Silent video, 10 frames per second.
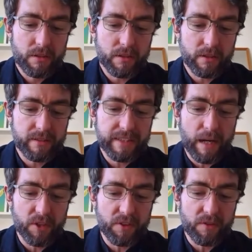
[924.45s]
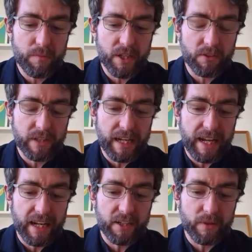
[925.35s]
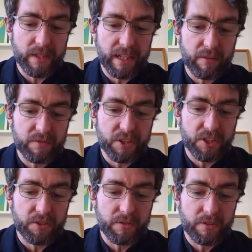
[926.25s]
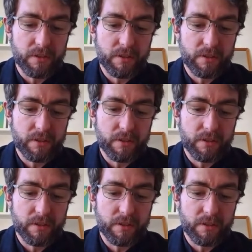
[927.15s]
the Sabbath beyond that echoing afternoon.